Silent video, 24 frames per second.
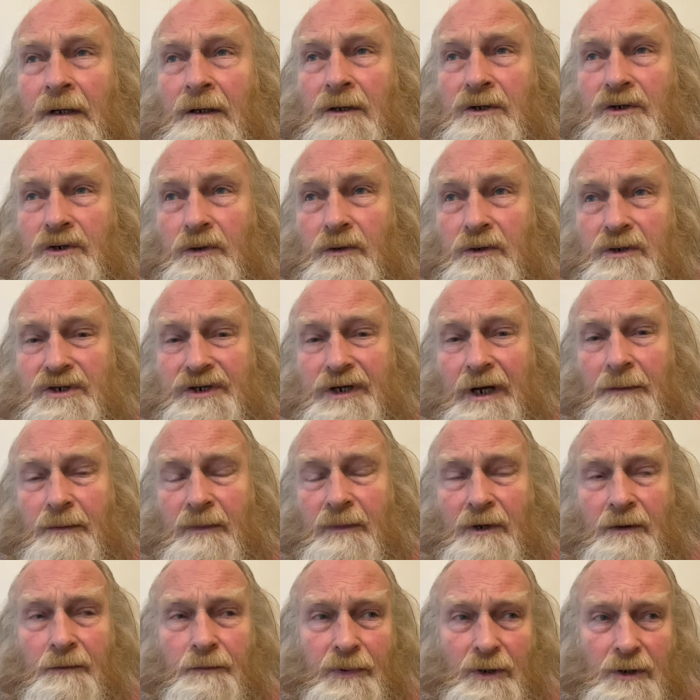George
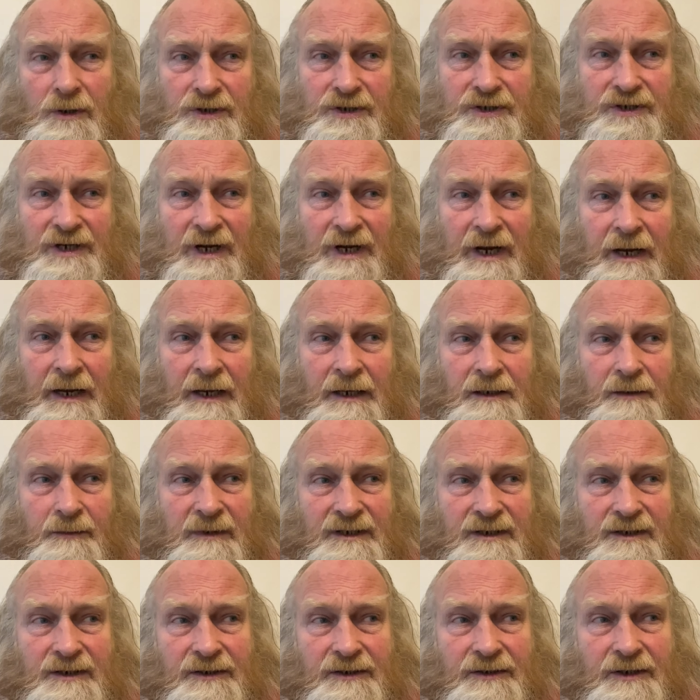W. Bush and Mr.